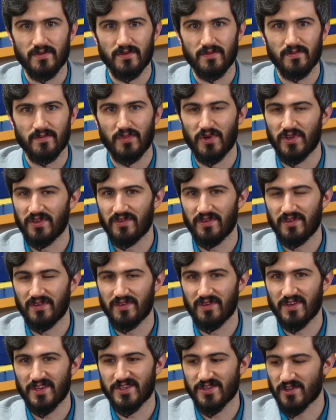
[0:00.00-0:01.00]
But
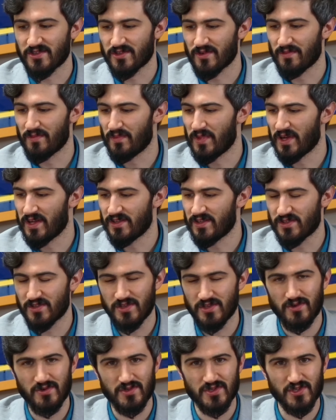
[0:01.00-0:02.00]
it's also been
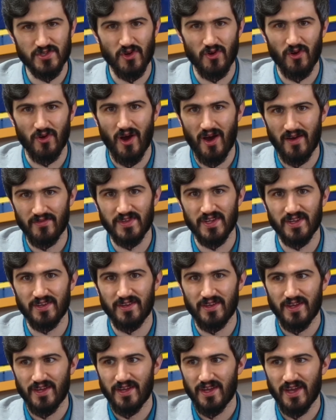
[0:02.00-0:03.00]
used so often,
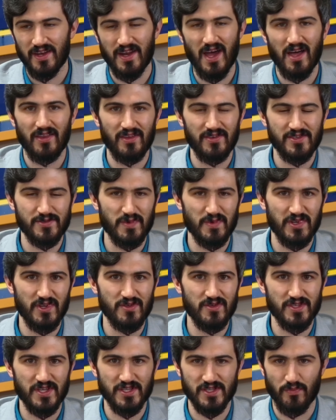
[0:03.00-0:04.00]
and now that it's been
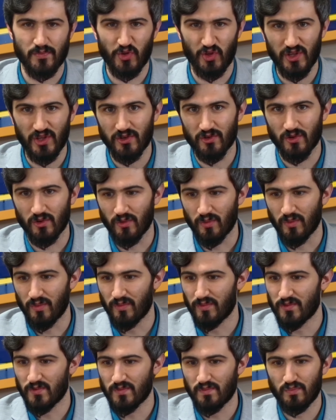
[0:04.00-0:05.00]
used as a political
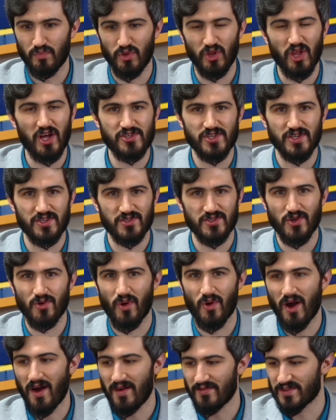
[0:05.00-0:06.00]
bludgeon
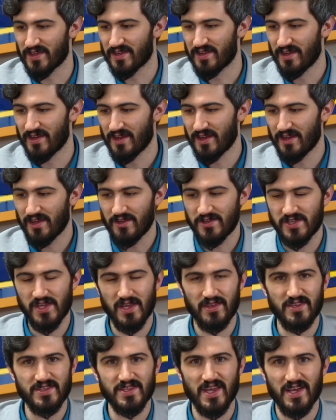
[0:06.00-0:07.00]
so often, you see
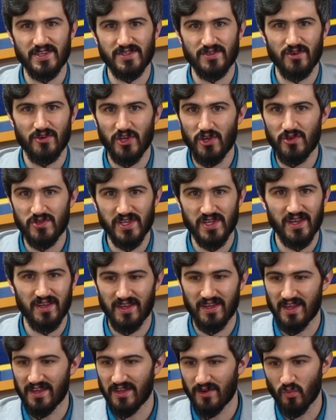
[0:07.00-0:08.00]
in this case they're using it
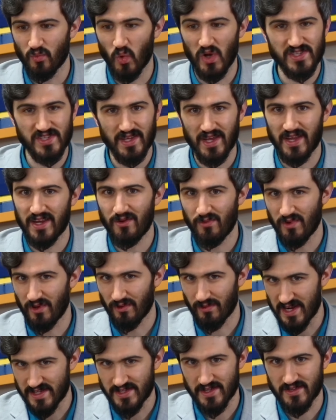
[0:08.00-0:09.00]
and there wasn't any real
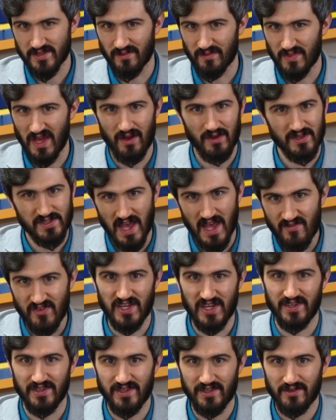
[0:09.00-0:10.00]
racism that is
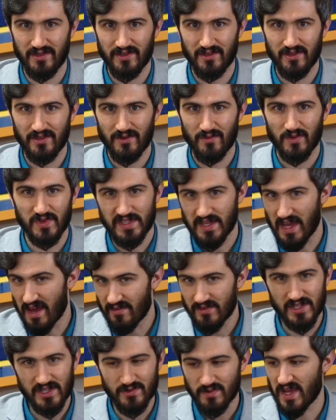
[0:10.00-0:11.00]
evident. With the
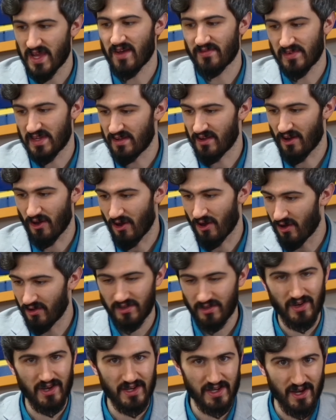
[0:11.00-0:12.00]
evidence we have all
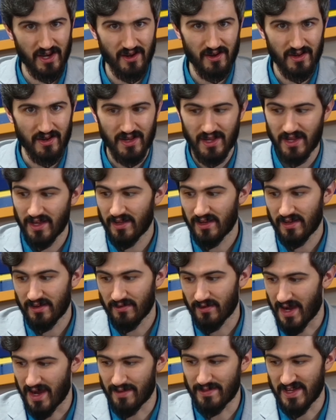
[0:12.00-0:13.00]
right here,
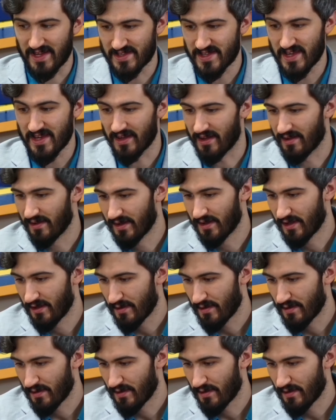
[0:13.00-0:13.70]
I'm not seeing it.